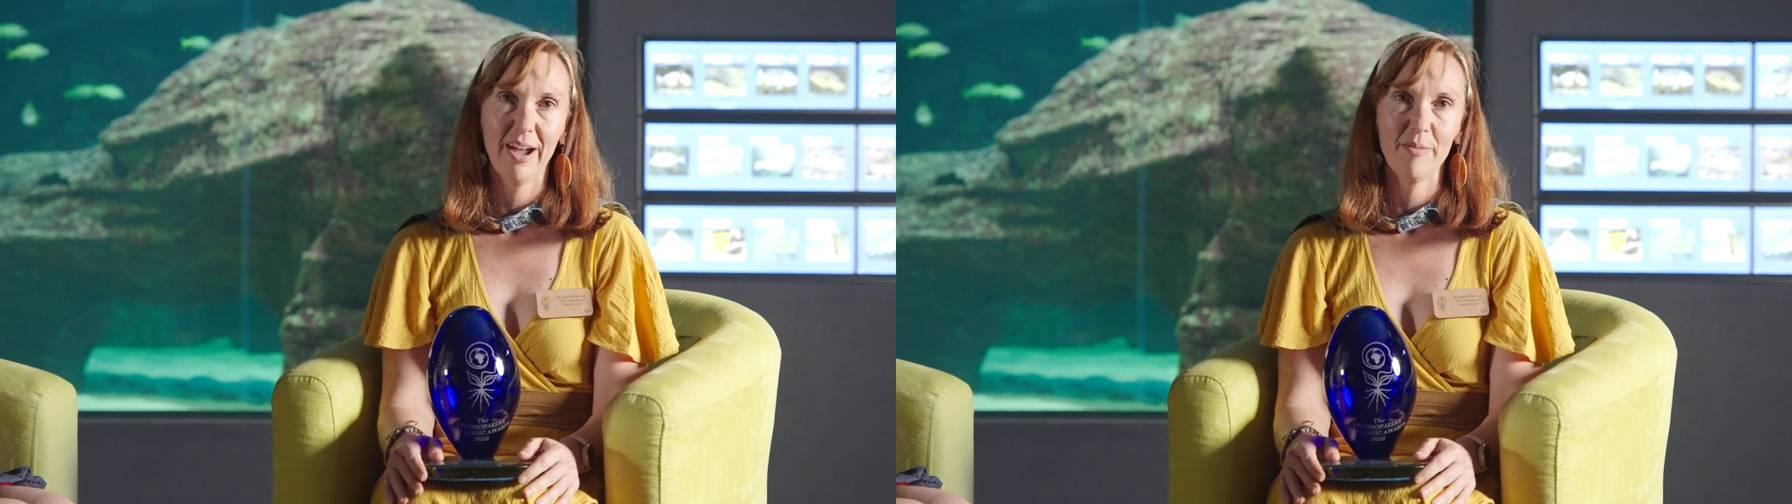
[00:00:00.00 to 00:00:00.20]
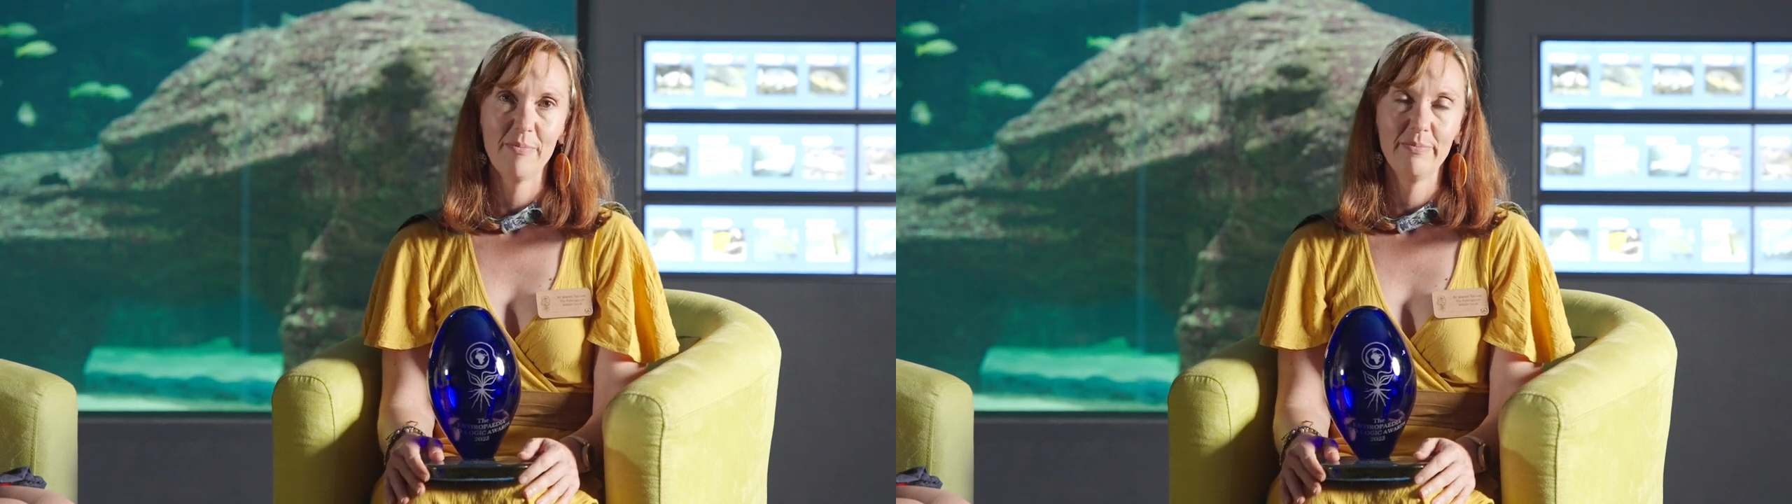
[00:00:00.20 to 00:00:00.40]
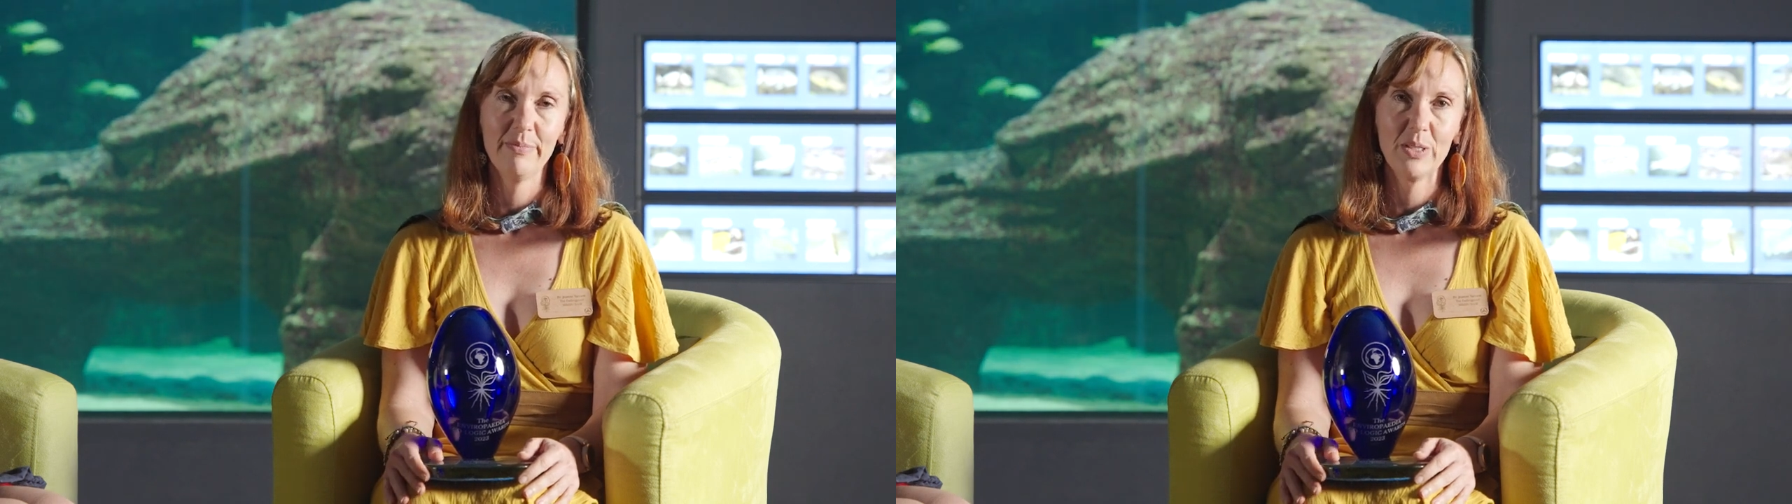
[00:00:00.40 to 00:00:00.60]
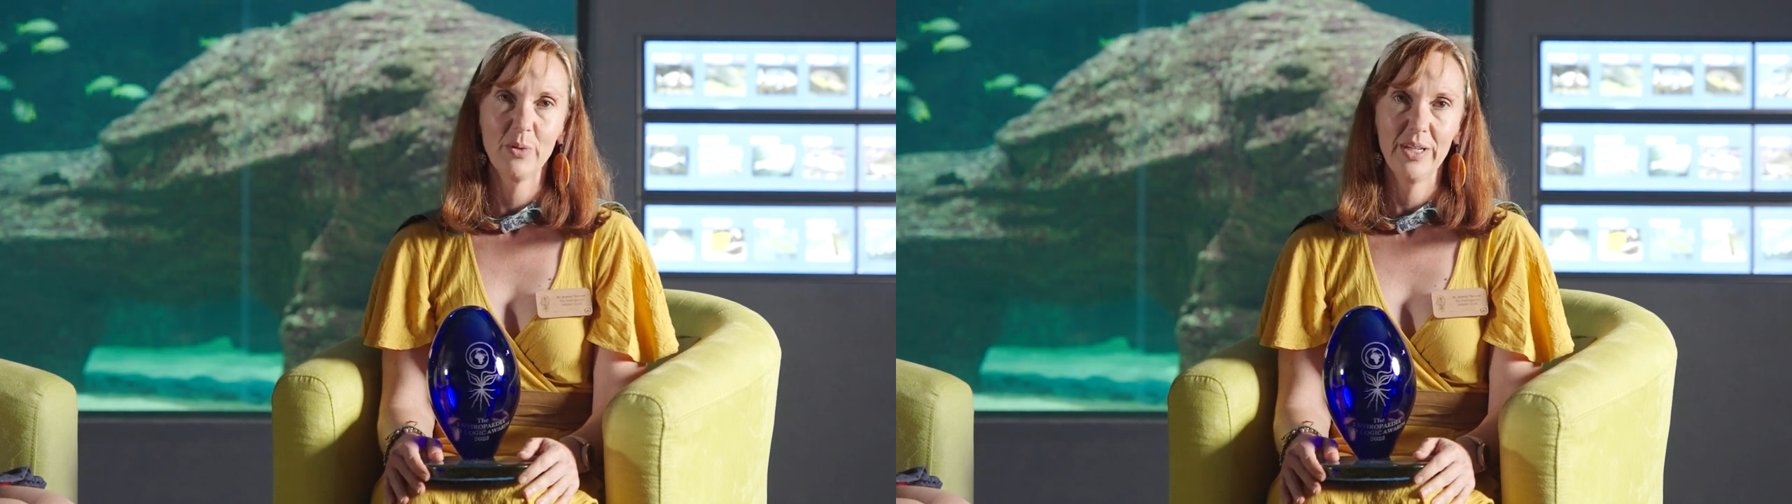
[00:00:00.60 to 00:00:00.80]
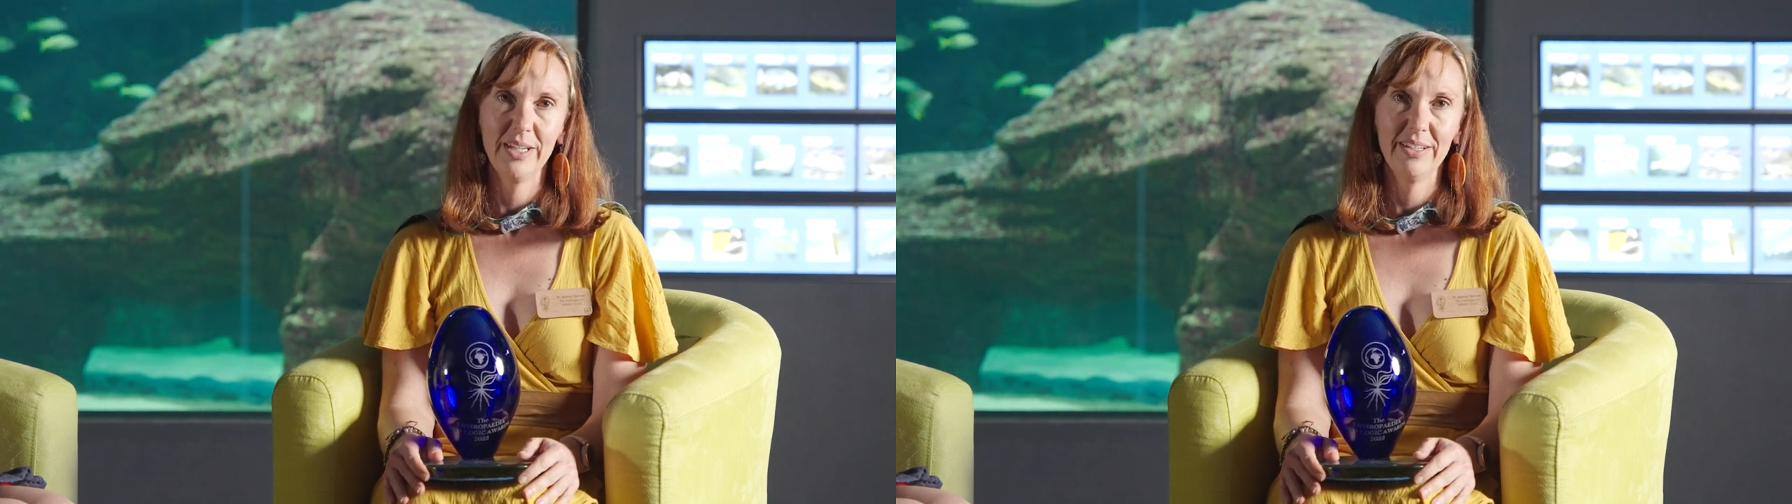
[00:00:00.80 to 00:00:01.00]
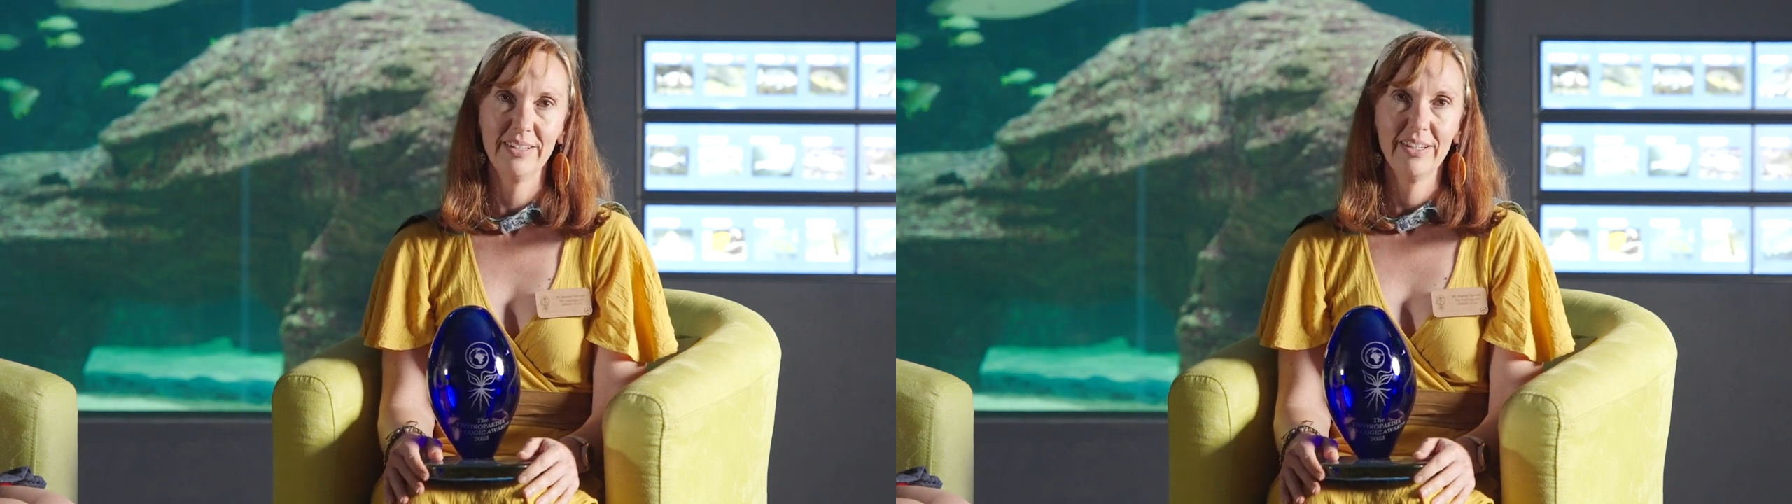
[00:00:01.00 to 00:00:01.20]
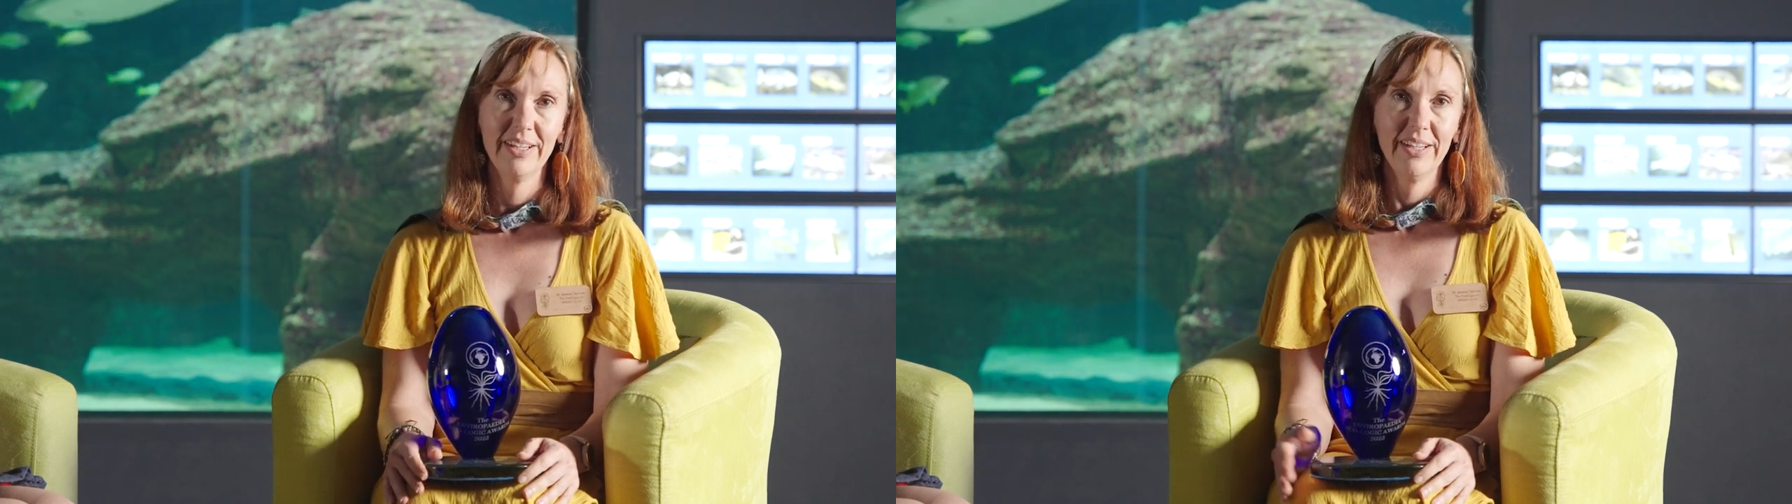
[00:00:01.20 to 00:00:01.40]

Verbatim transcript: um, between